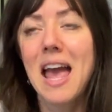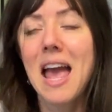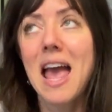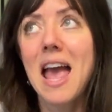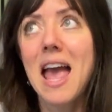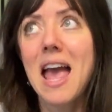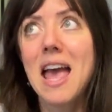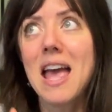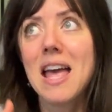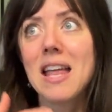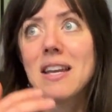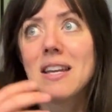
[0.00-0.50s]

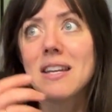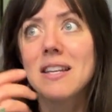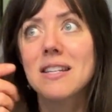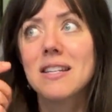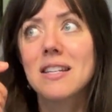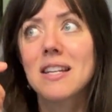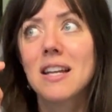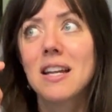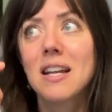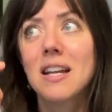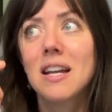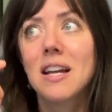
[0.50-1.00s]
And
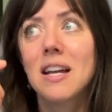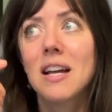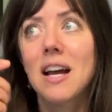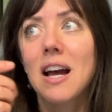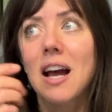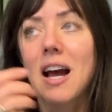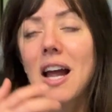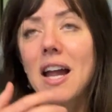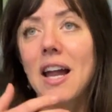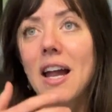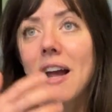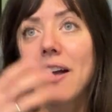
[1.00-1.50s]

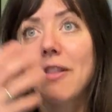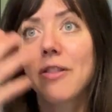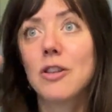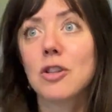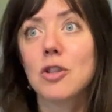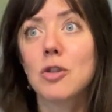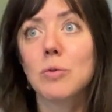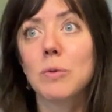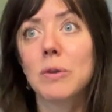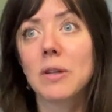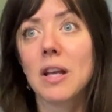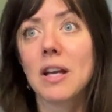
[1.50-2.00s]
I had
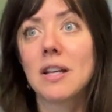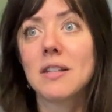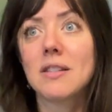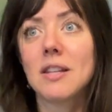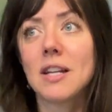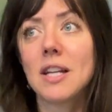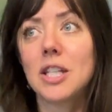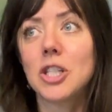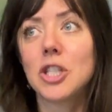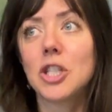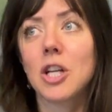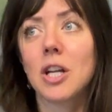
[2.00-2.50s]
this
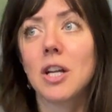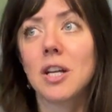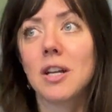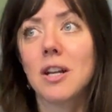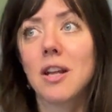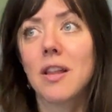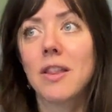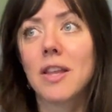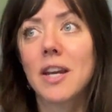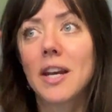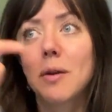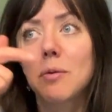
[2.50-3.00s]
realization
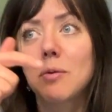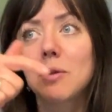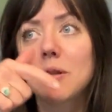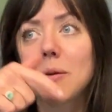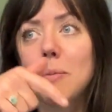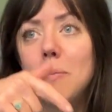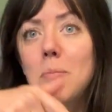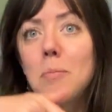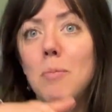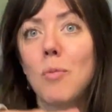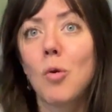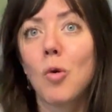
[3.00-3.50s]
that I was
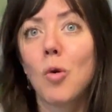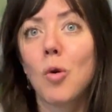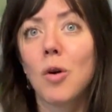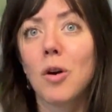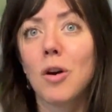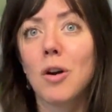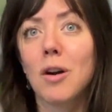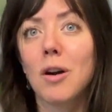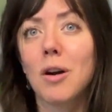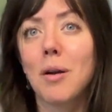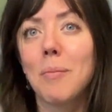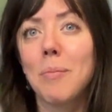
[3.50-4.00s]

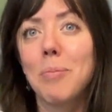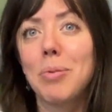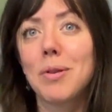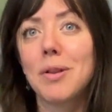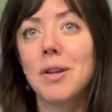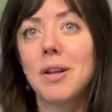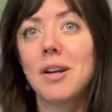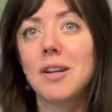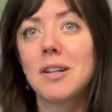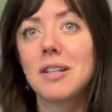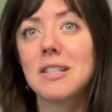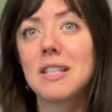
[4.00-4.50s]
more
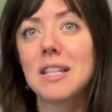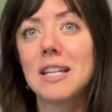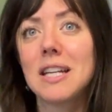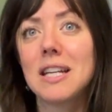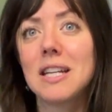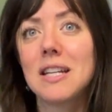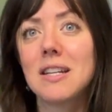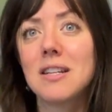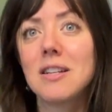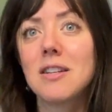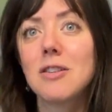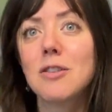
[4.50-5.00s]
plugged
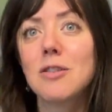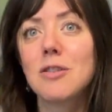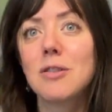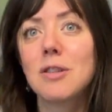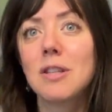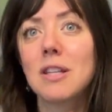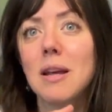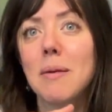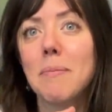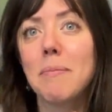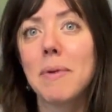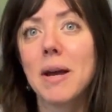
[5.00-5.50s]
into
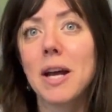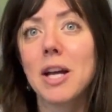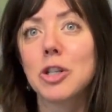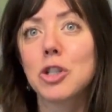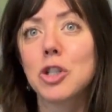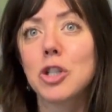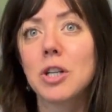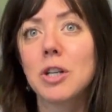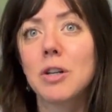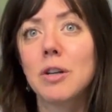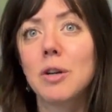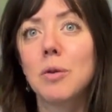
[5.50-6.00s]
the
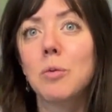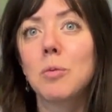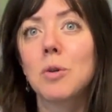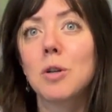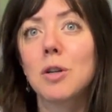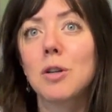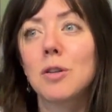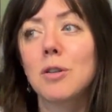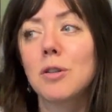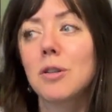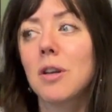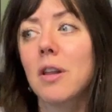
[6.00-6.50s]
imaginary
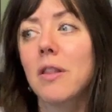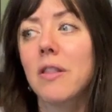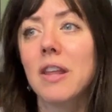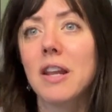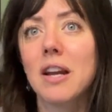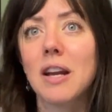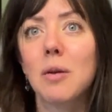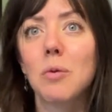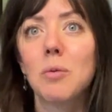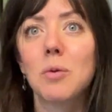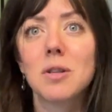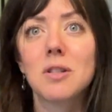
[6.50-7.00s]
world than
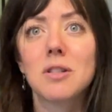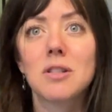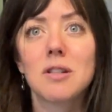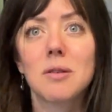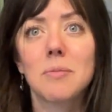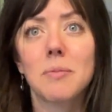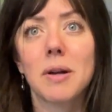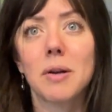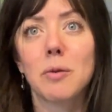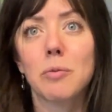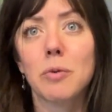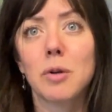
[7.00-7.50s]
I was to
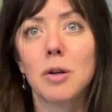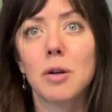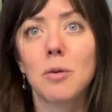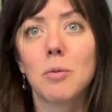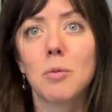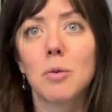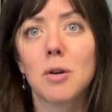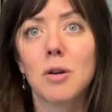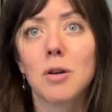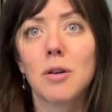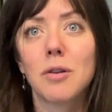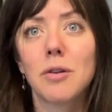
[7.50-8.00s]
my real
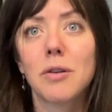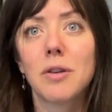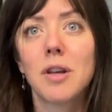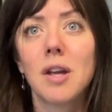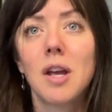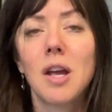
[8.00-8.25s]
world.